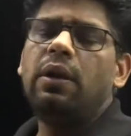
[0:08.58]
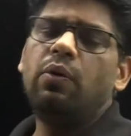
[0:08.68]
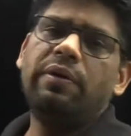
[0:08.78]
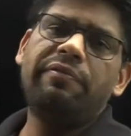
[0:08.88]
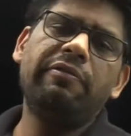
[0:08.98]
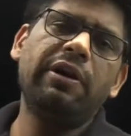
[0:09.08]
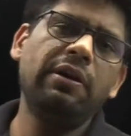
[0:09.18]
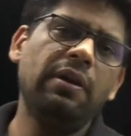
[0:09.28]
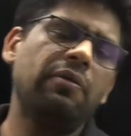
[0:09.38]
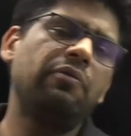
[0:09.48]
everyone,
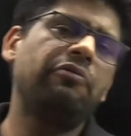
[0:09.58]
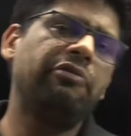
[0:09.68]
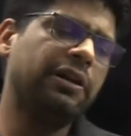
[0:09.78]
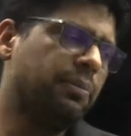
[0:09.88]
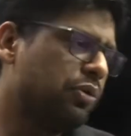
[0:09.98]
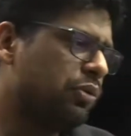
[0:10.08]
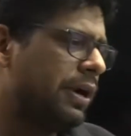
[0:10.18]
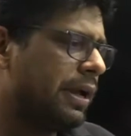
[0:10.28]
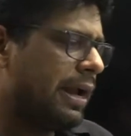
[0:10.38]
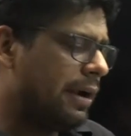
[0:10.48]
welcome to
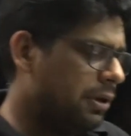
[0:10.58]
Gate Academy.